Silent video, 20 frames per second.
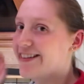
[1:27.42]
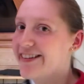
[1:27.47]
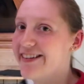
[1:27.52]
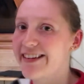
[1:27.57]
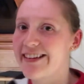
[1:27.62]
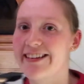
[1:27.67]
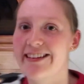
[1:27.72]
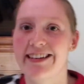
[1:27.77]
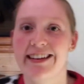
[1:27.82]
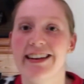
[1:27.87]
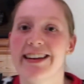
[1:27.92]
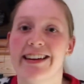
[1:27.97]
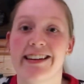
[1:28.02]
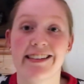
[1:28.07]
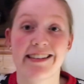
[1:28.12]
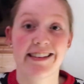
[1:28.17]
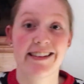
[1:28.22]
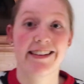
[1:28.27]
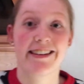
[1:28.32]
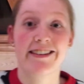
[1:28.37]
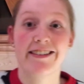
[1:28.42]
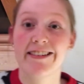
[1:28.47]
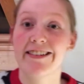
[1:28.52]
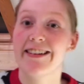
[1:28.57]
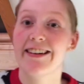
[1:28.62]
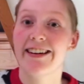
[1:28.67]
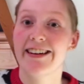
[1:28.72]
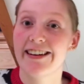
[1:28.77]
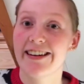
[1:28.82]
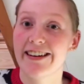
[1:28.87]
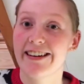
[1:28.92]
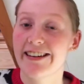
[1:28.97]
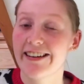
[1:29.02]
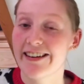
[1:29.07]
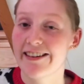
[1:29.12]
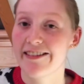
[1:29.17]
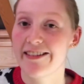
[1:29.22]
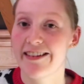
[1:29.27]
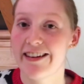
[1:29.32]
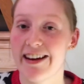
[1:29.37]
can see, it's literally
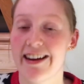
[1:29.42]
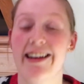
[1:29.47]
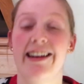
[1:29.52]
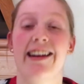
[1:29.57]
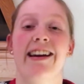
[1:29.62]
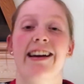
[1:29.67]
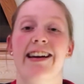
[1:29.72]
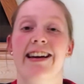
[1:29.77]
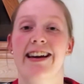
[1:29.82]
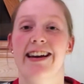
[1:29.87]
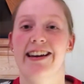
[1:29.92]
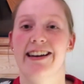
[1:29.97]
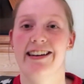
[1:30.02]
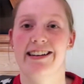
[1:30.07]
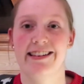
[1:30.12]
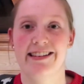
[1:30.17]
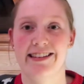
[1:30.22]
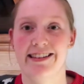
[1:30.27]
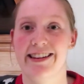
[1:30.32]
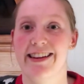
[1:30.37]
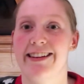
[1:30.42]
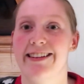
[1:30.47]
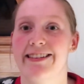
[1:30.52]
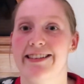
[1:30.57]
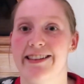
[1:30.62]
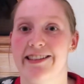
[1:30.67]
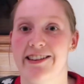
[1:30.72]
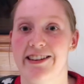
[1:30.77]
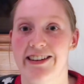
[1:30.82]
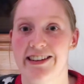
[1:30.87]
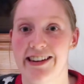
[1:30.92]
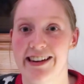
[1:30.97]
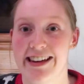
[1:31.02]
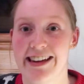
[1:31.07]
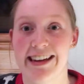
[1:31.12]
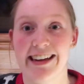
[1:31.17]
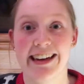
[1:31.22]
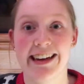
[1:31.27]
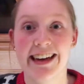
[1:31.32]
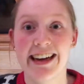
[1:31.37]
dark outside and it's
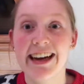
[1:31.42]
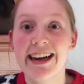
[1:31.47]
6:30.